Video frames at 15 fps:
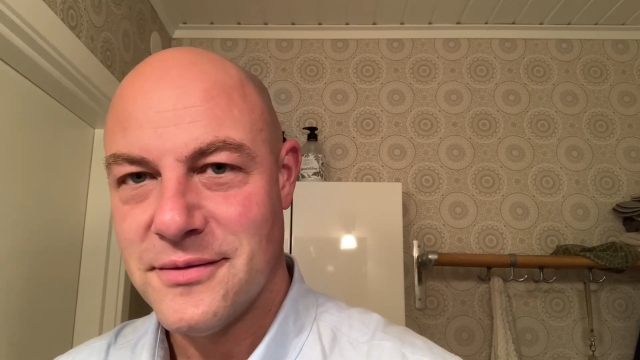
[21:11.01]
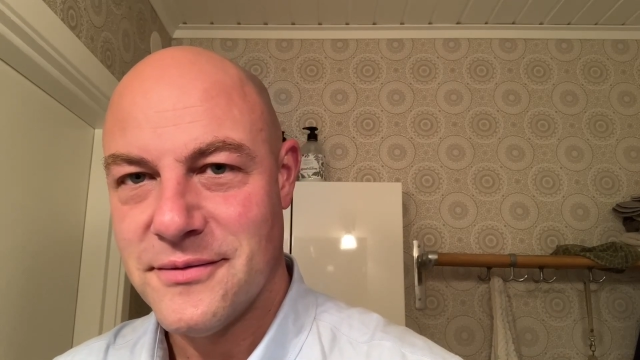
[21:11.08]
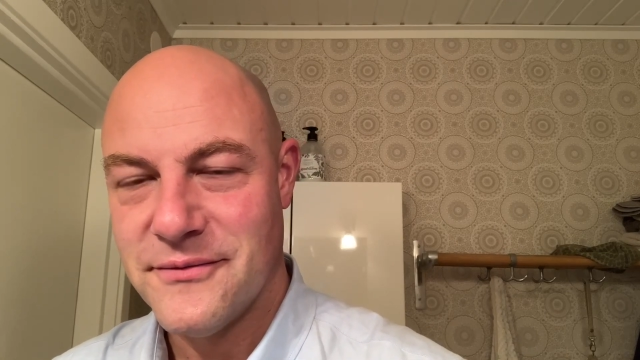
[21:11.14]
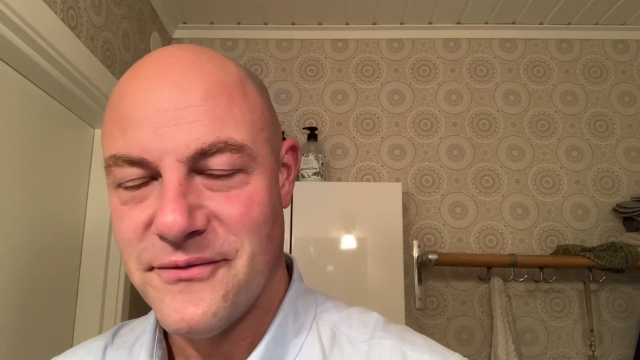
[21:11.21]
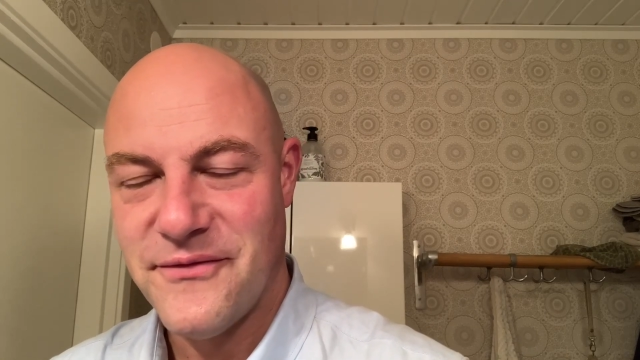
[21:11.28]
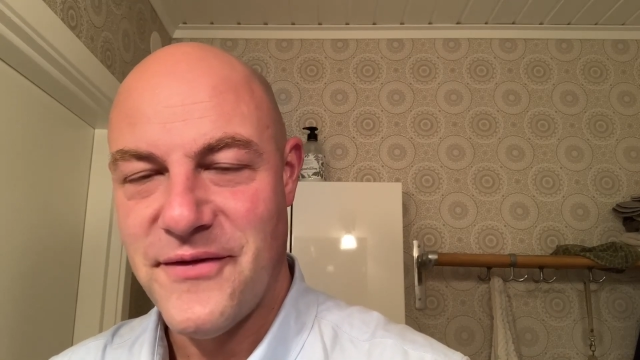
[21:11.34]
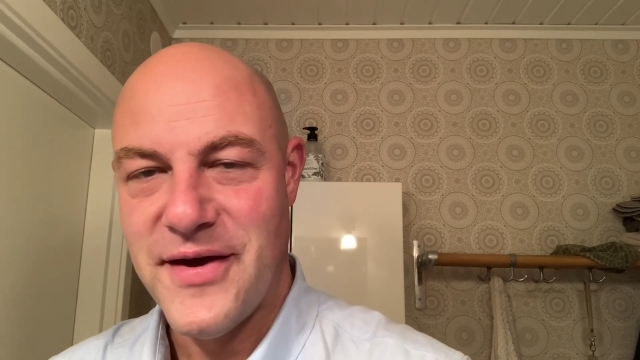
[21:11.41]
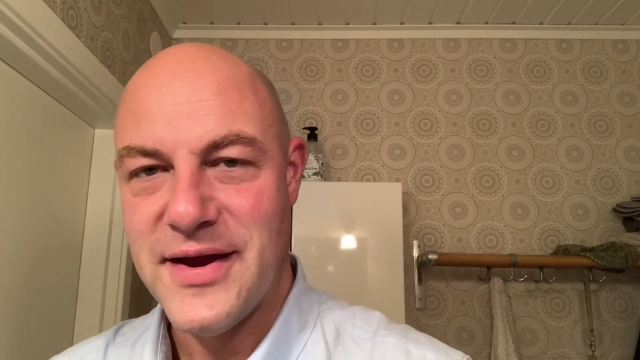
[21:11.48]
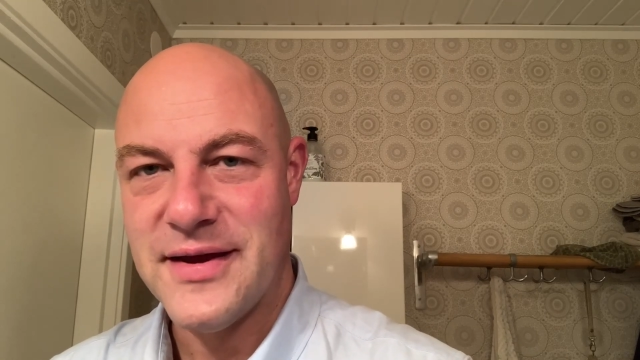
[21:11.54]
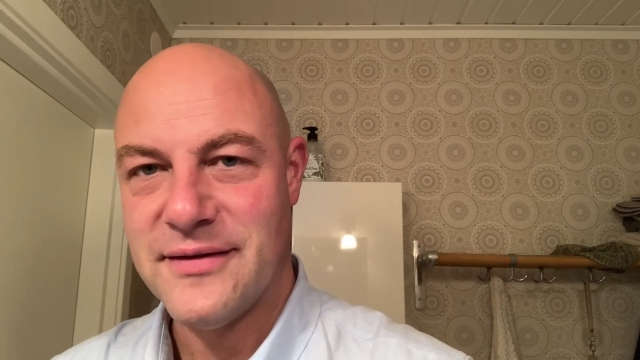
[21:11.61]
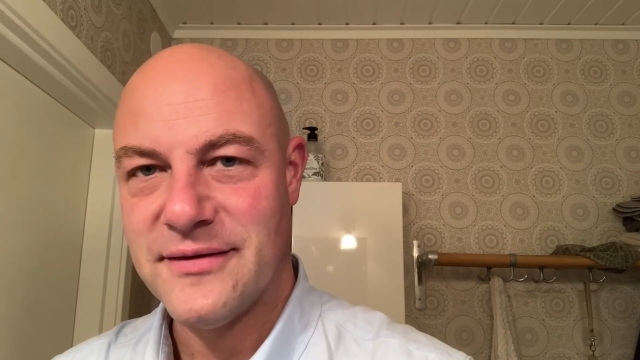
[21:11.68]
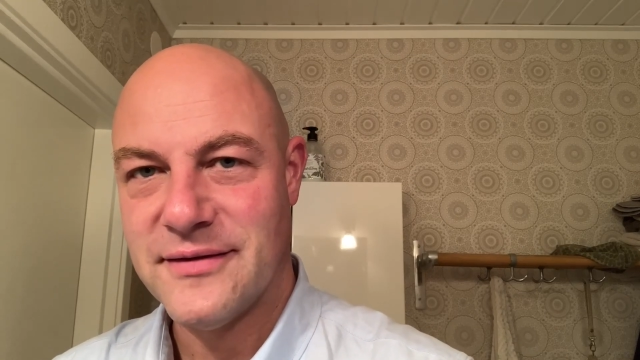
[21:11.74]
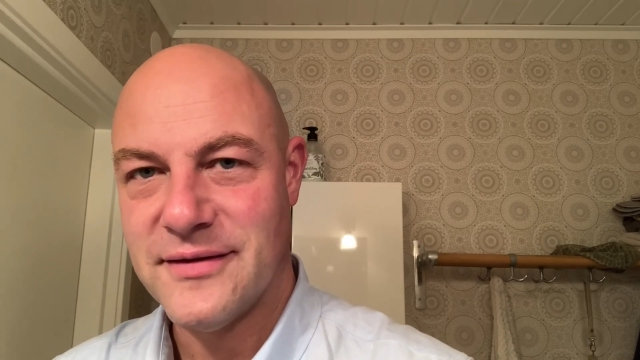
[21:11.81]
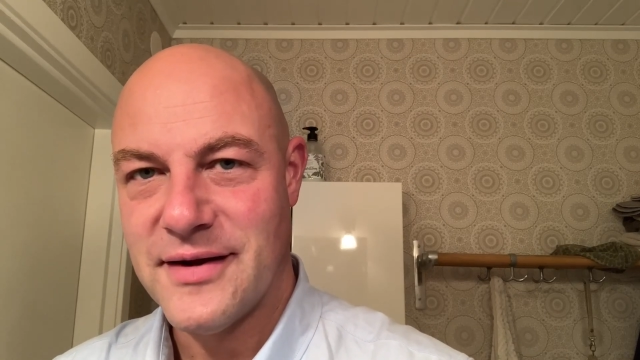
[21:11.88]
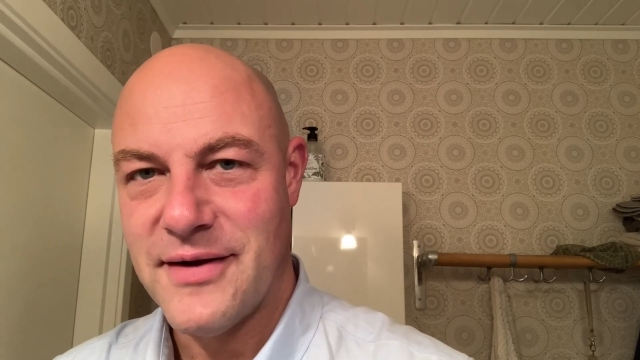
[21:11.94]

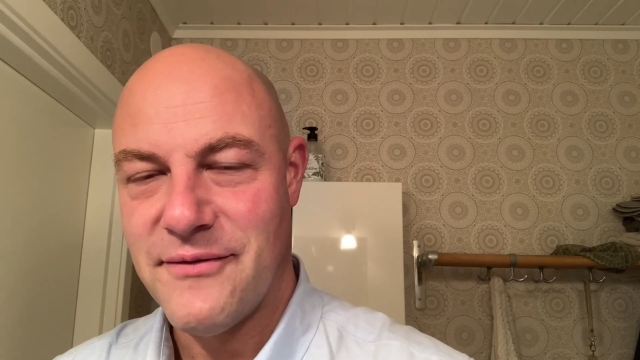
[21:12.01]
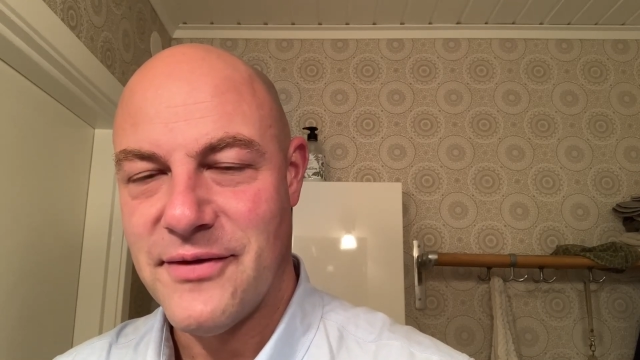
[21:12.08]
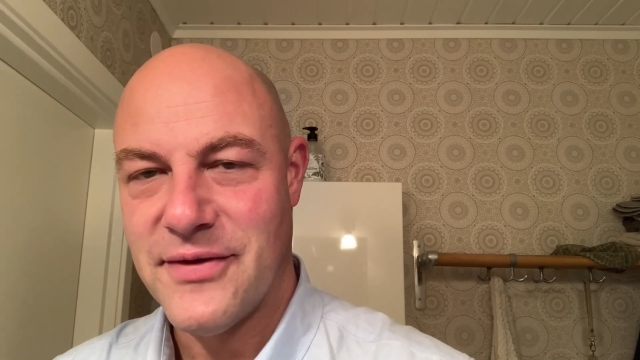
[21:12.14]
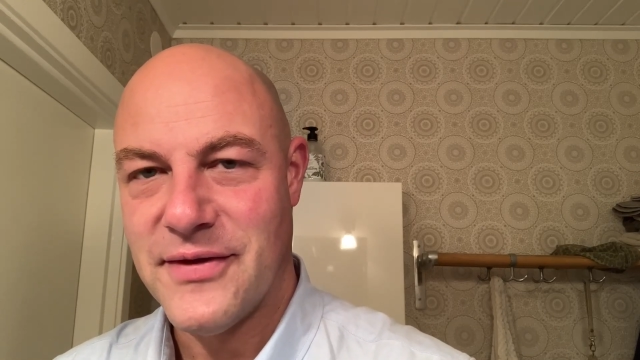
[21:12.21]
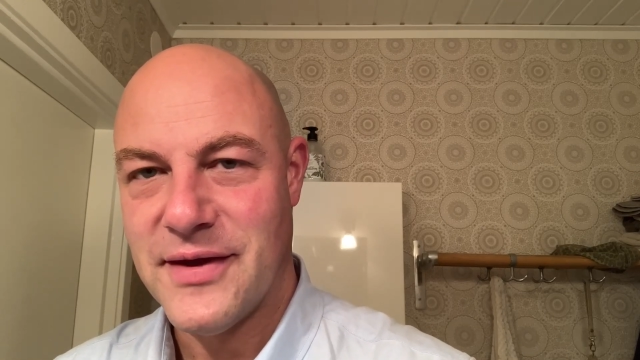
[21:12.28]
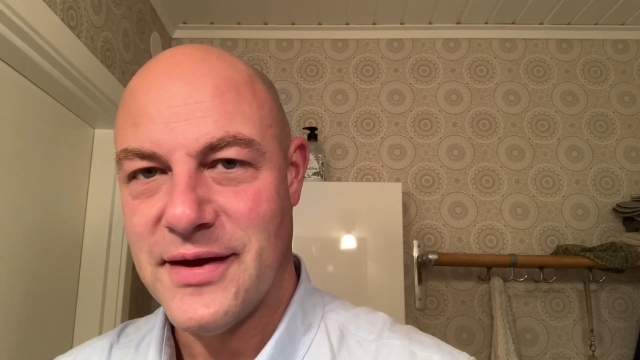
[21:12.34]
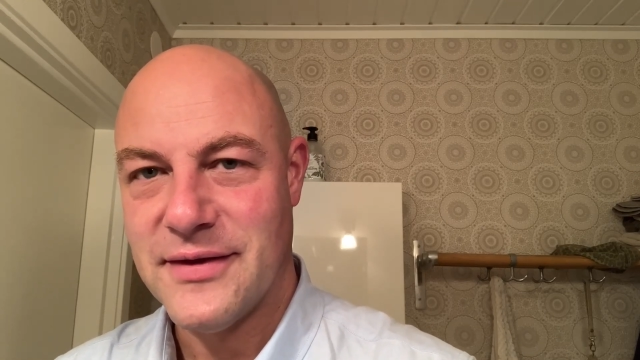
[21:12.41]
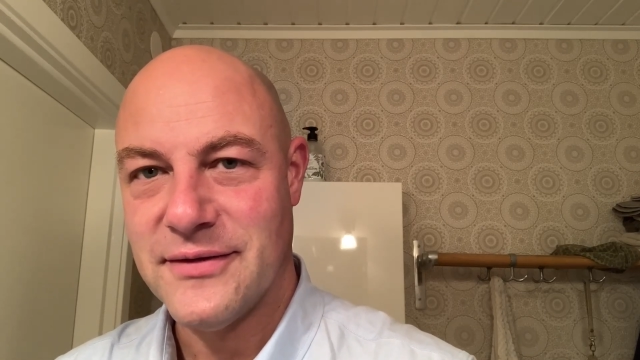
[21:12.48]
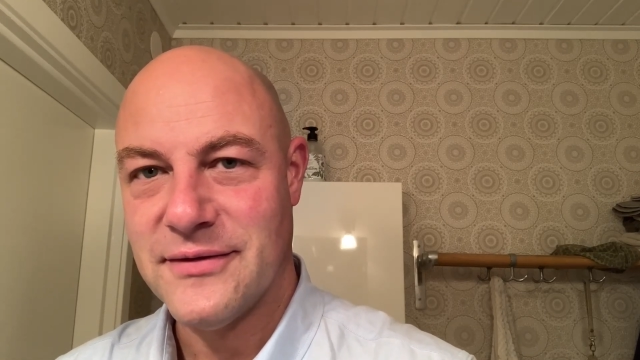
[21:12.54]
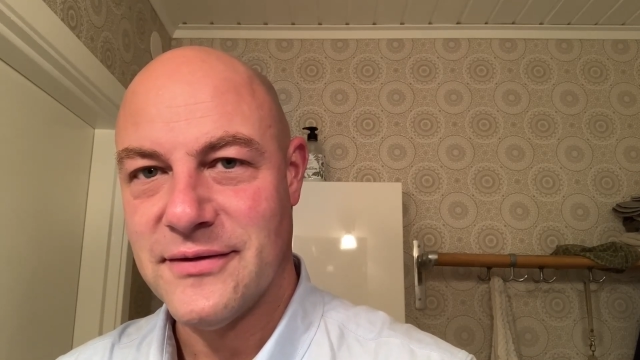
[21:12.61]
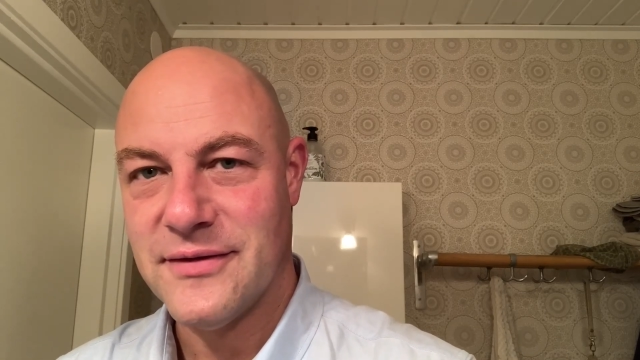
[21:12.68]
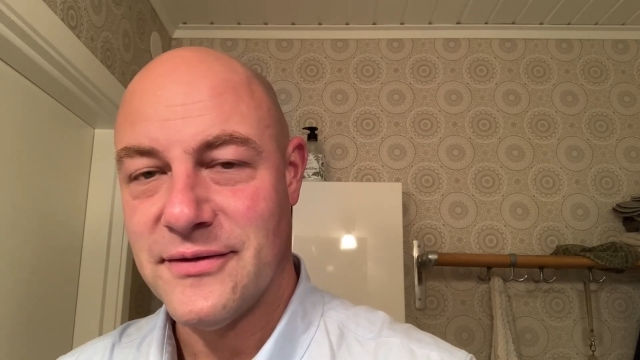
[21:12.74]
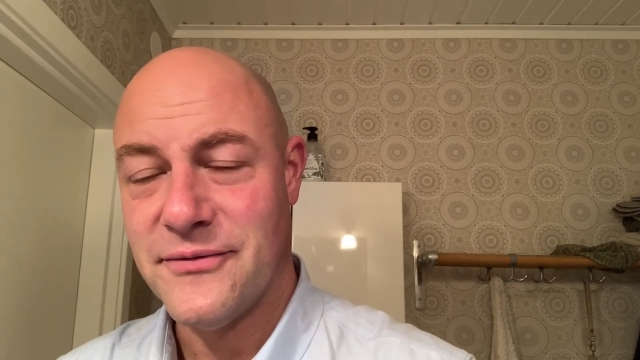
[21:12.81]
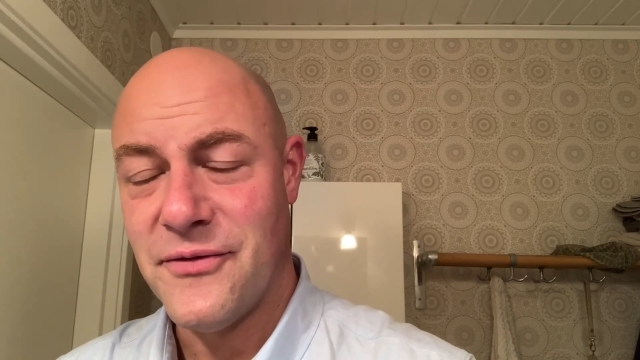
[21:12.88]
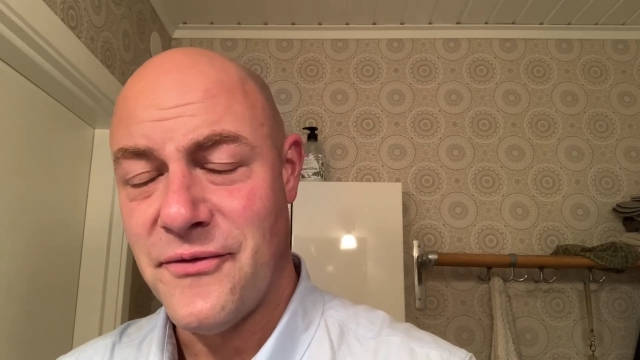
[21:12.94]
face and everything is
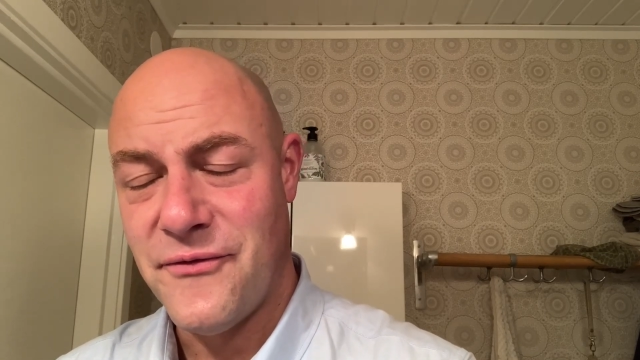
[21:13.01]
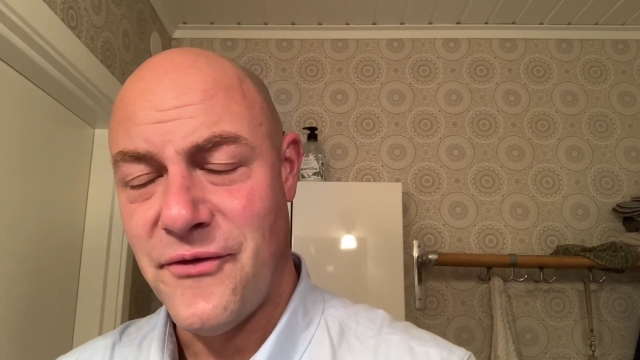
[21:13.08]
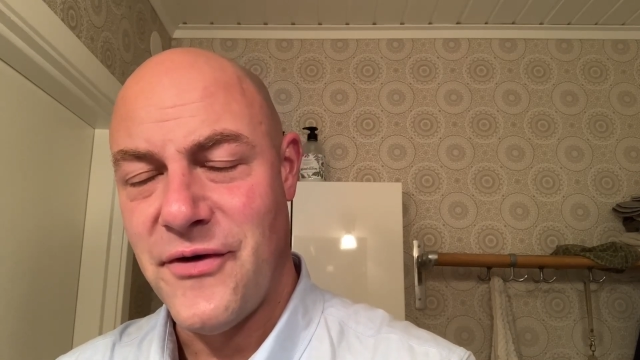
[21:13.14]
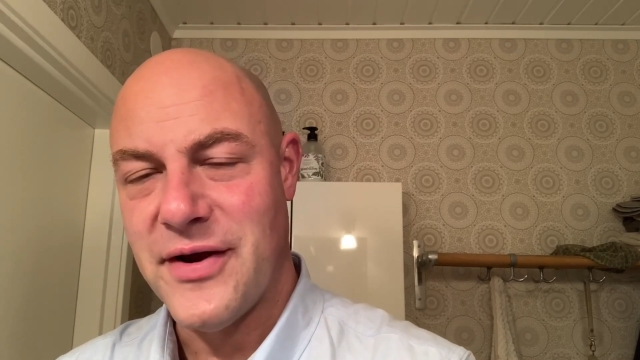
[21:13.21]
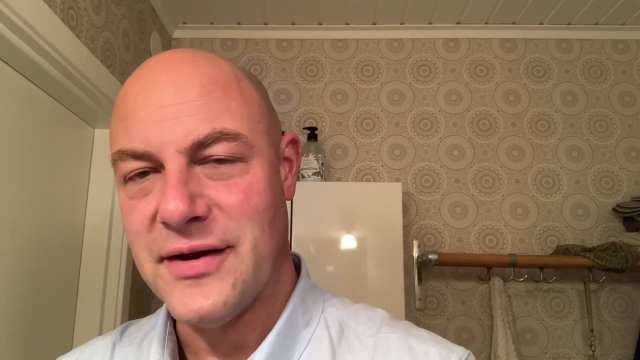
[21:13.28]
for free.